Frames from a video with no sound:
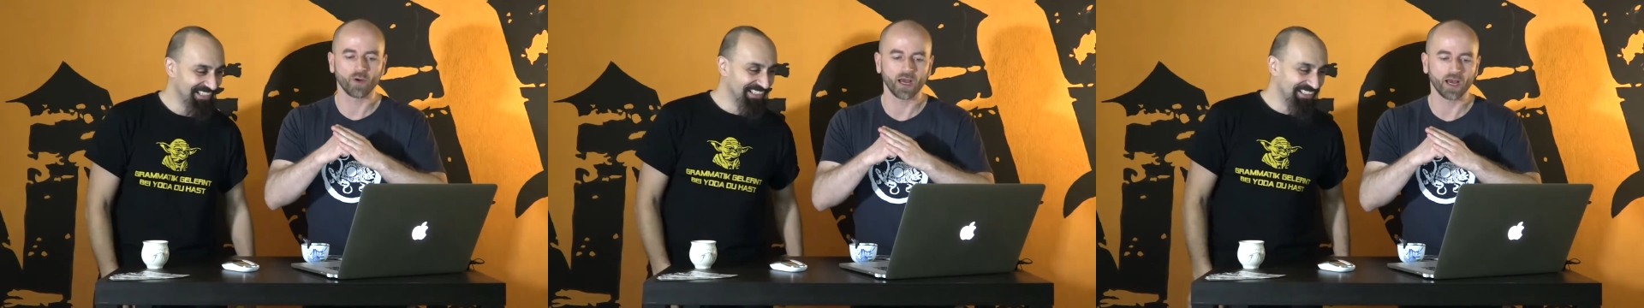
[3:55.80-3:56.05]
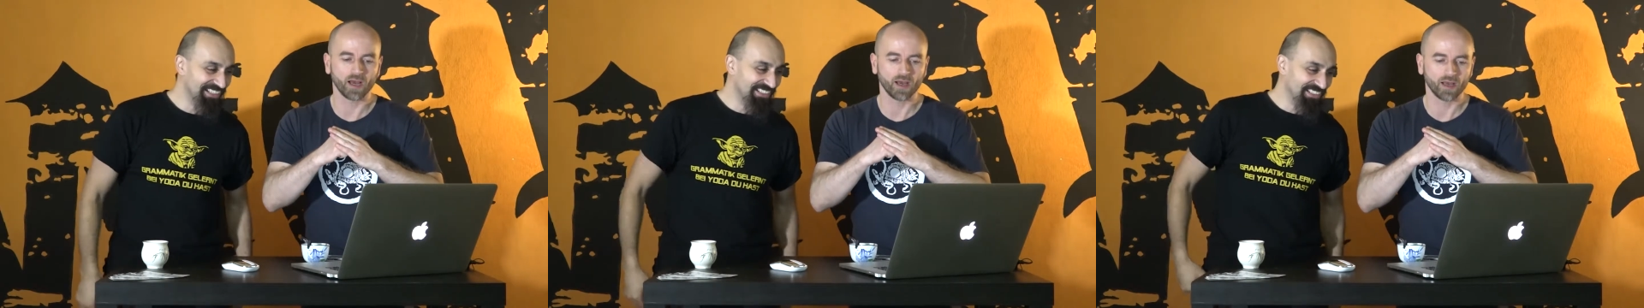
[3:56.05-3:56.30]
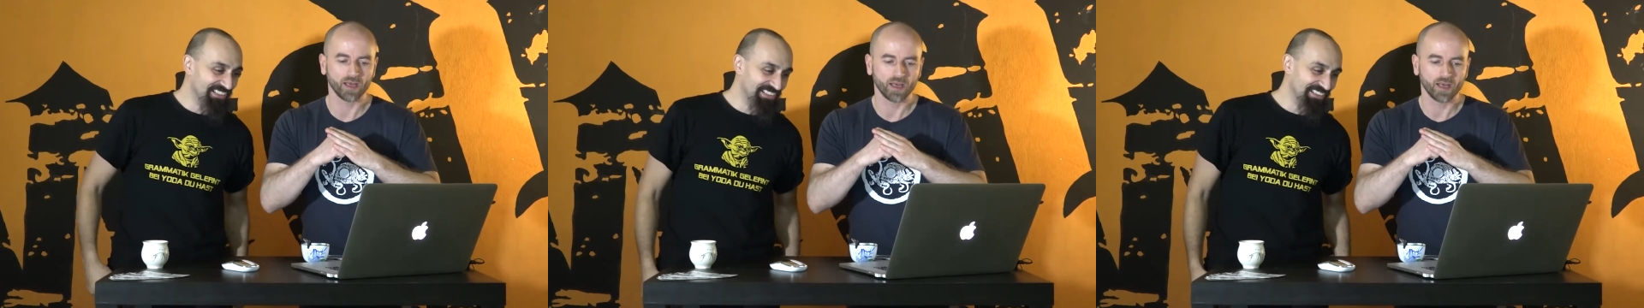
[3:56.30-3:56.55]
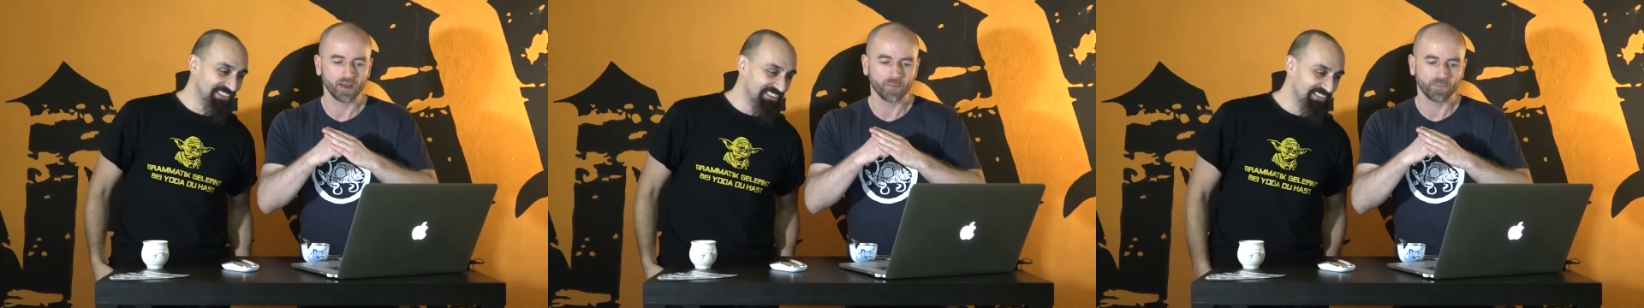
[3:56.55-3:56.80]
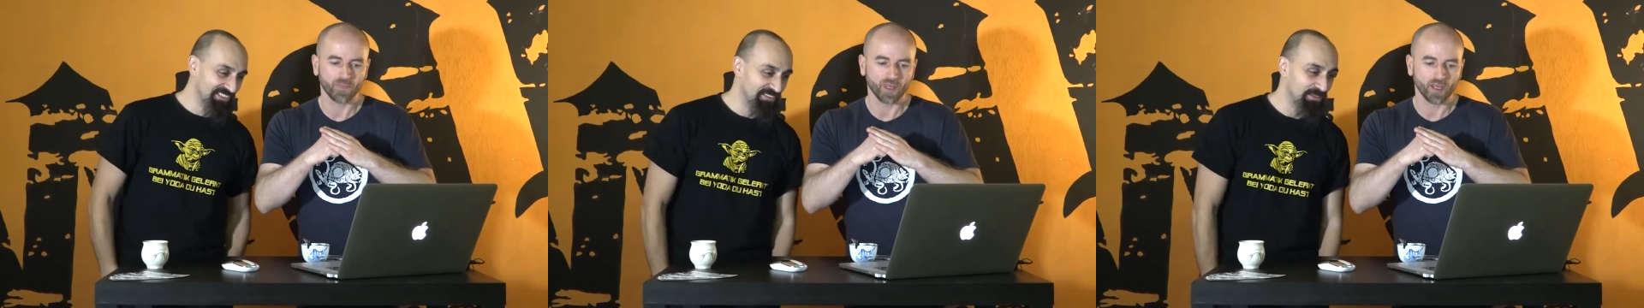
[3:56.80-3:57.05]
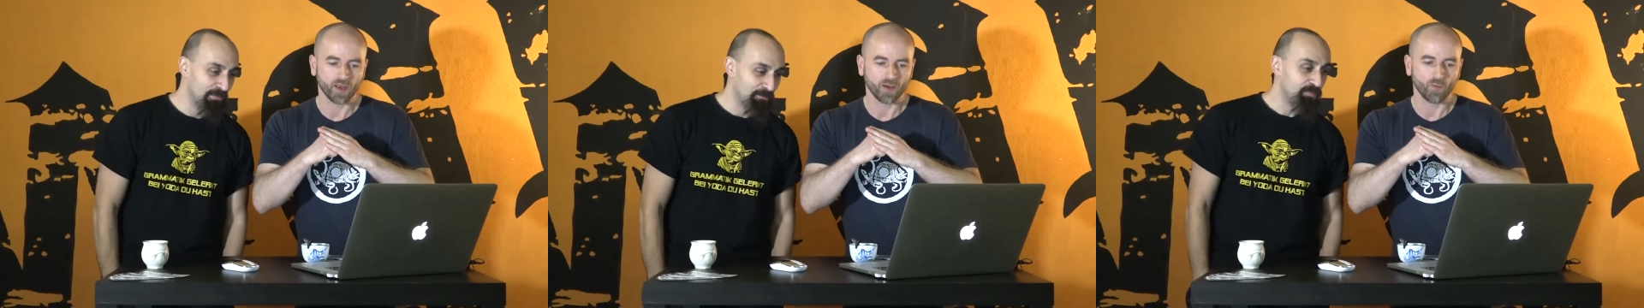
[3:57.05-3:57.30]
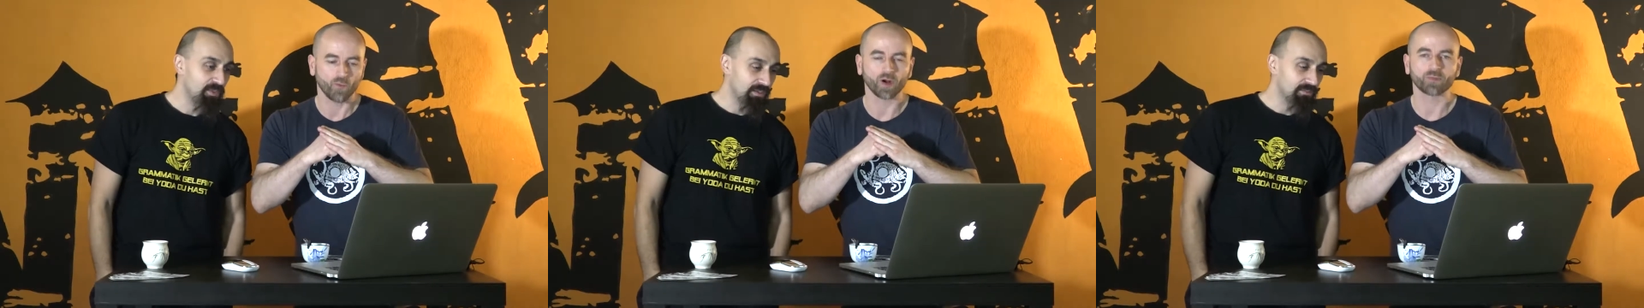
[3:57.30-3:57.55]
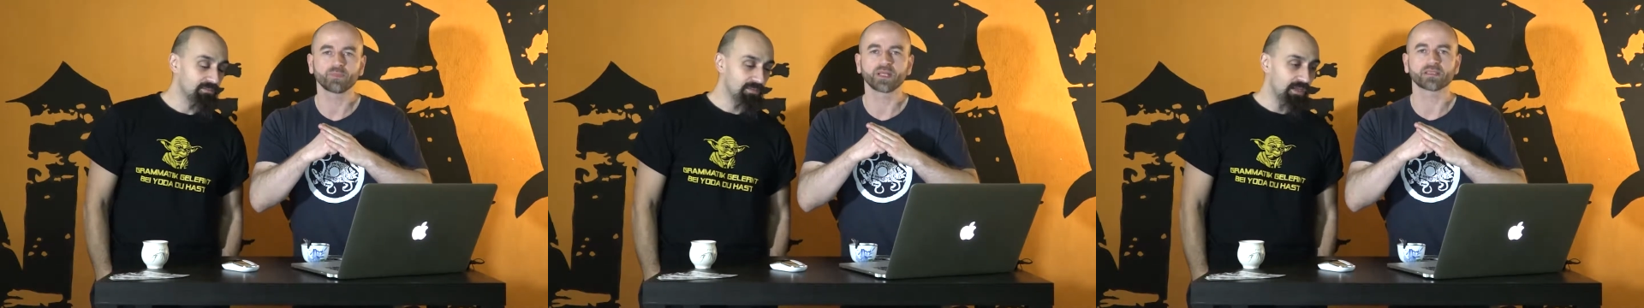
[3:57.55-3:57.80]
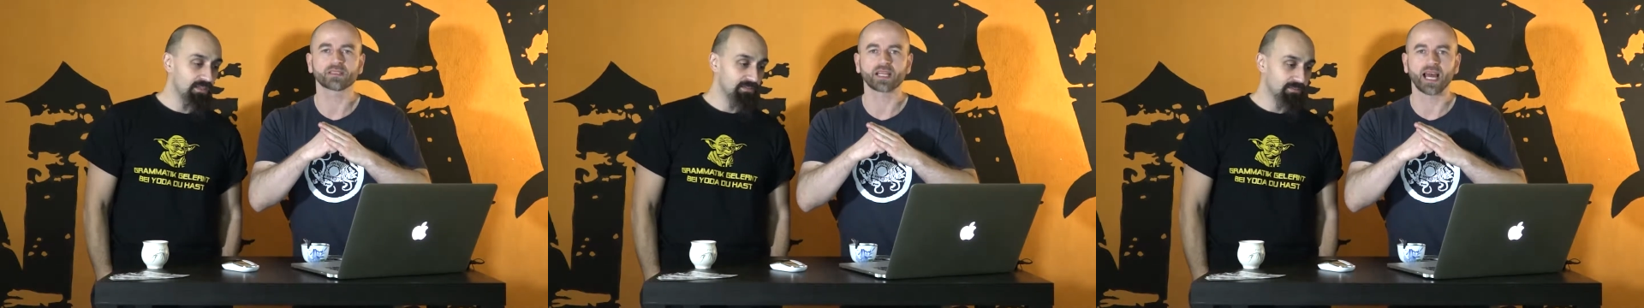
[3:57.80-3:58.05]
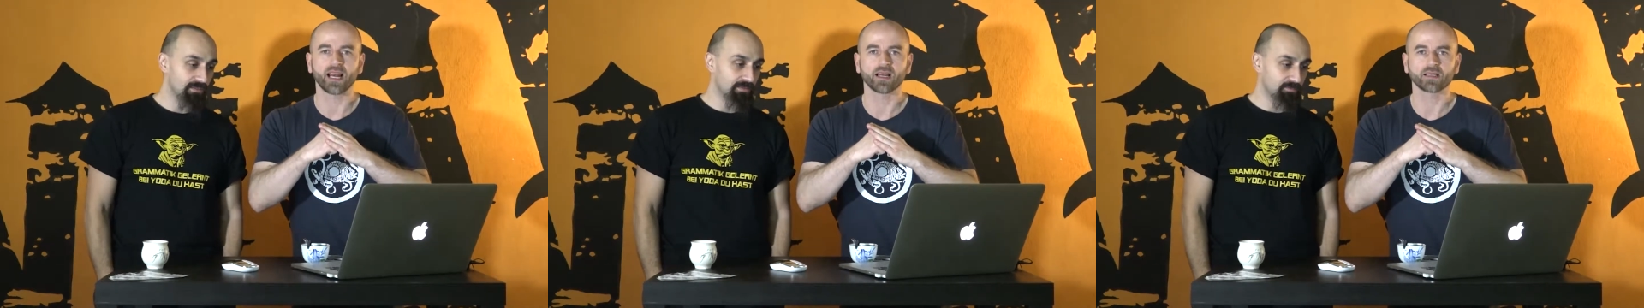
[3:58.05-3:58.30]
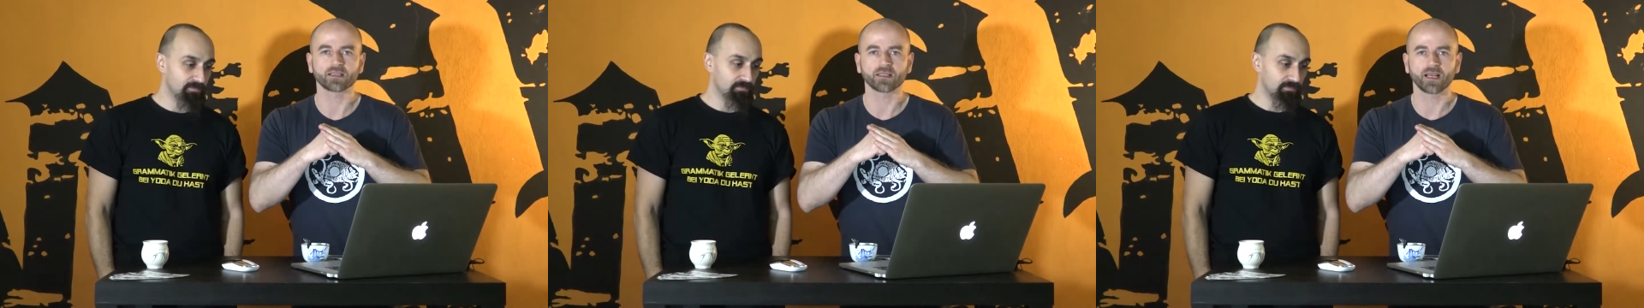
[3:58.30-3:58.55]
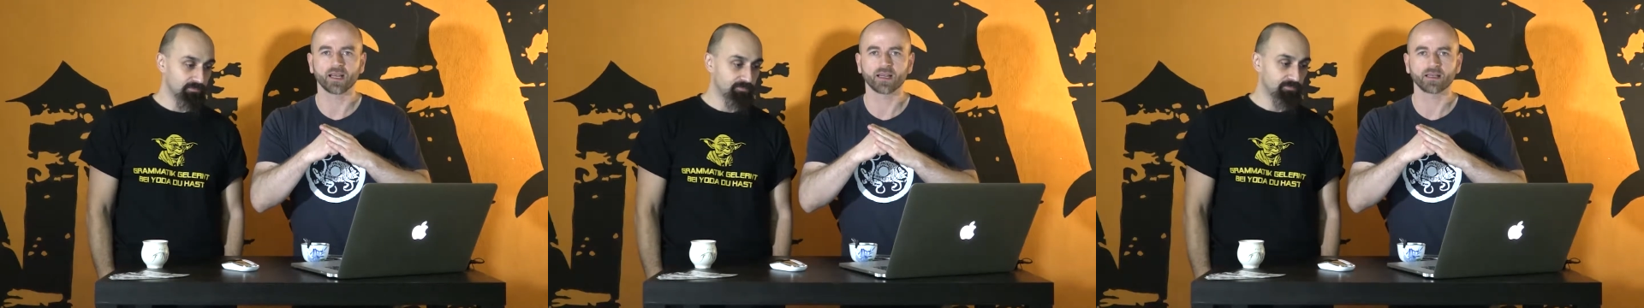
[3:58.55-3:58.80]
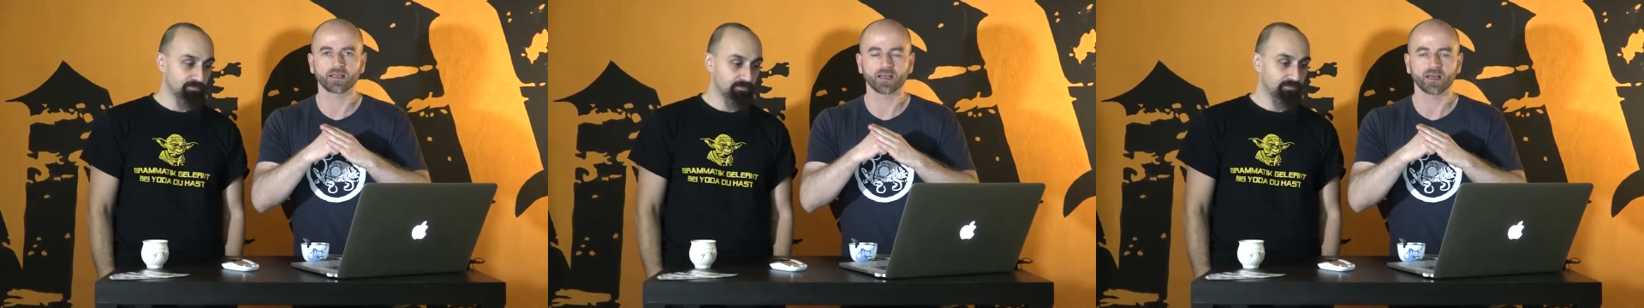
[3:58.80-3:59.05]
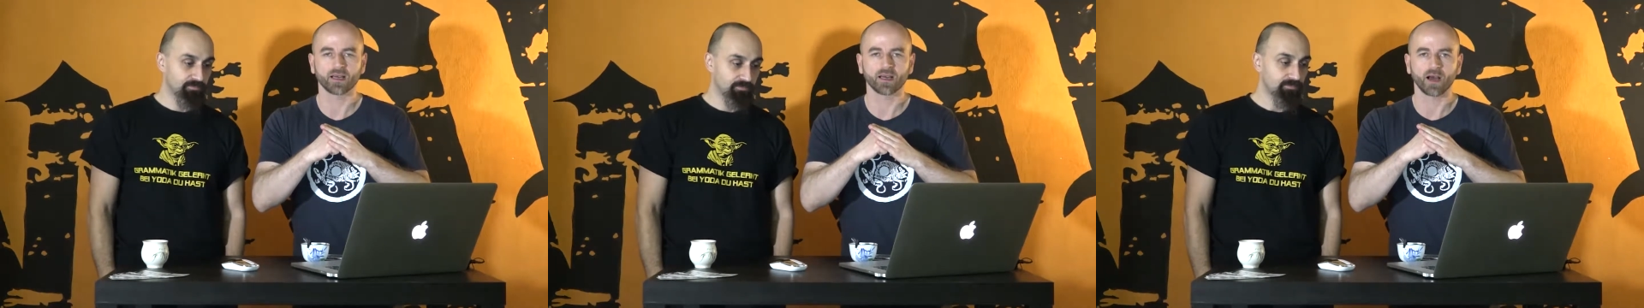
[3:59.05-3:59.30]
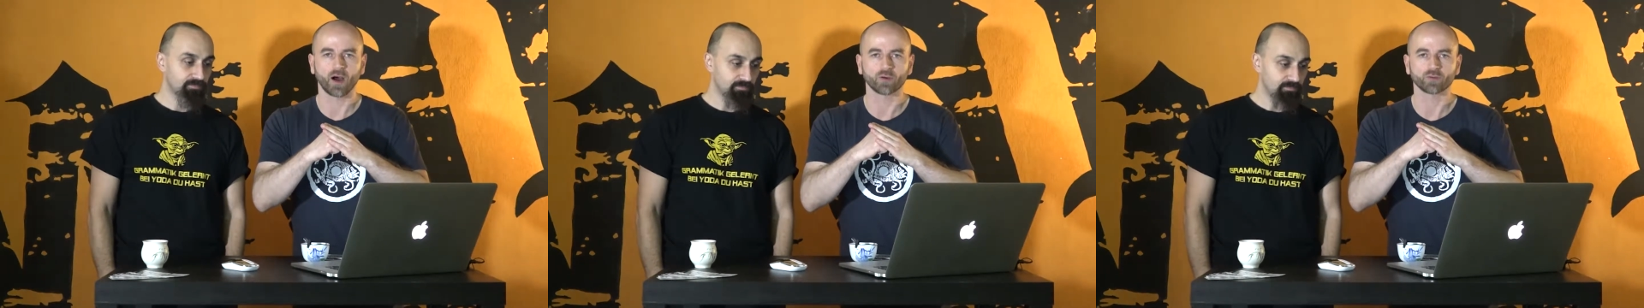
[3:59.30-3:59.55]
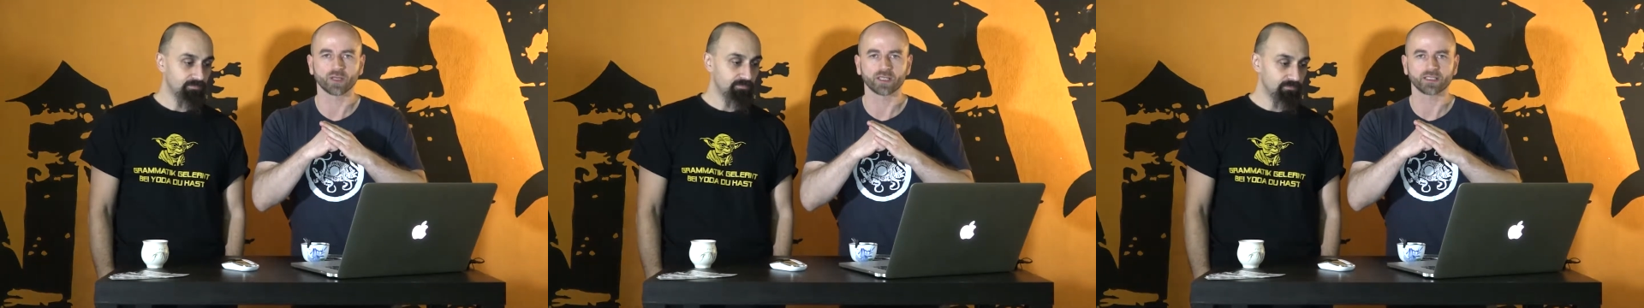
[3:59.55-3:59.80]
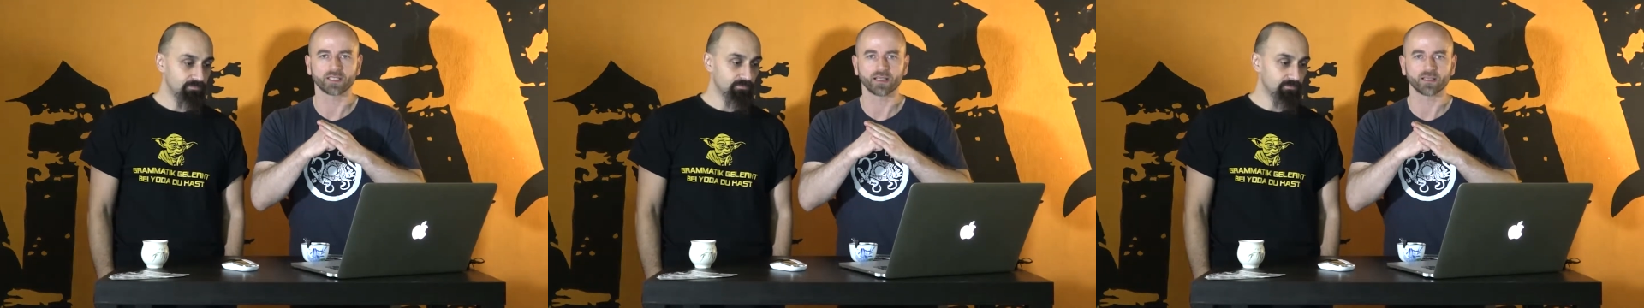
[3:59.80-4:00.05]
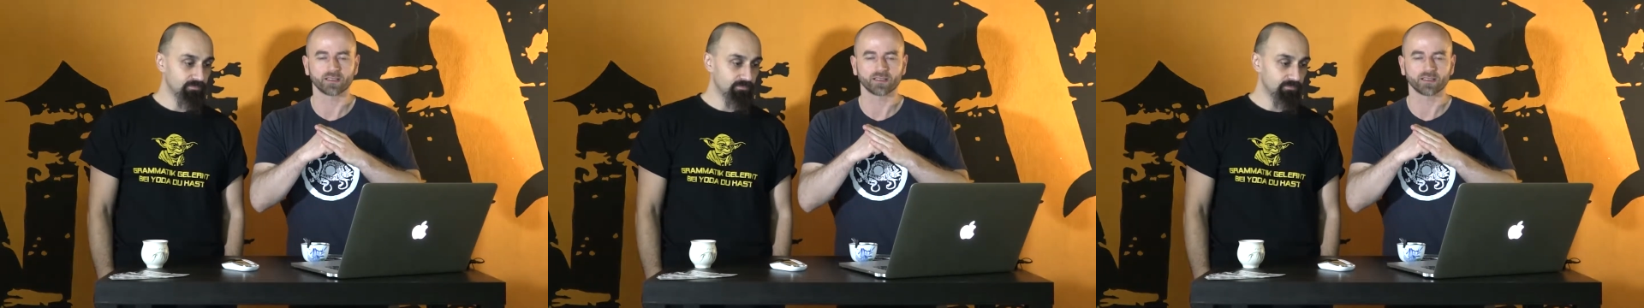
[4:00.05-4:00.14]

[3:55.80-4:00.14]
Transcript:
Speaker 1: Uh, what silence. means silence and uh, how to understand